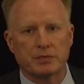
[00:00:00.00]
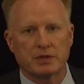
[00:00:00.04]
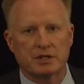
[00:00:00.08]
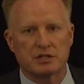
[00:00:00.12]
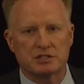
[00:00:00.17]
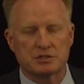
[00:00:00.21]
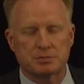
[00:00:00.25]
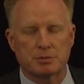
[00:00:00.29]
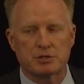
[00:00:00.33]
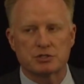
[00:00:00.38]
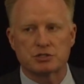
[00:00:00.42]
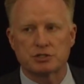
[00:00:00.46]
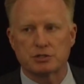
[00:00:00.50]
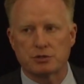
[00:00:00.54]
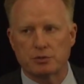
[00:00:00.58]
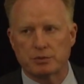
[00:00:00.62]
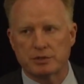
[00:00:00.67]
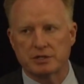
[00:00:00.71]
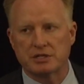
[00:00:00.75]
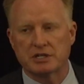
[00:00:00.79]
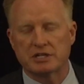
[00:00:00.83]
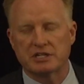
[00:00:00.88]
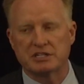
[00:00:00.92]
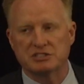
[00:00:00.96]
especially
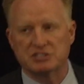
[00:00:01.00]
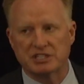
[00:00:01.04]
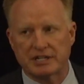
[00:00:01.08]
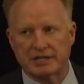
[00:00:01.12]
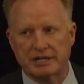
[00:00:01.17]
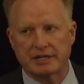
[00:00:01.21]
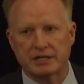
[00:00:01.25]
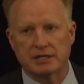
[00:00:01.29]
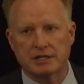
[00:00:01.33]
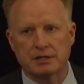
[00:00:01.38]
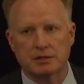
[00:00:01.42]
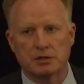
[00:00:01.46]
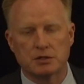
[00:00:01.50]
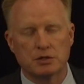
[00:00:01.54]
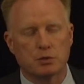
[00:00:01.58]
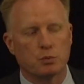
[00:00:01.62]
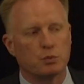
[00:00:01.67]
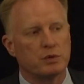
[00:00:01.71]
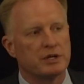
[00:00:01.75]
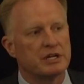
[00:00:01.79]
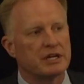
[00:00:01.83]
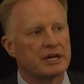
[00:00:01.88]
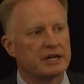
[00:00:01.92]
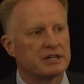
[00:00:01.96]
around anxiety.
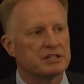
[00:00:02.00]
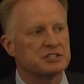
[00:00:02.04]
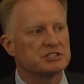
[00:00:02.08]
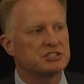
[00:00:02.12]
We had a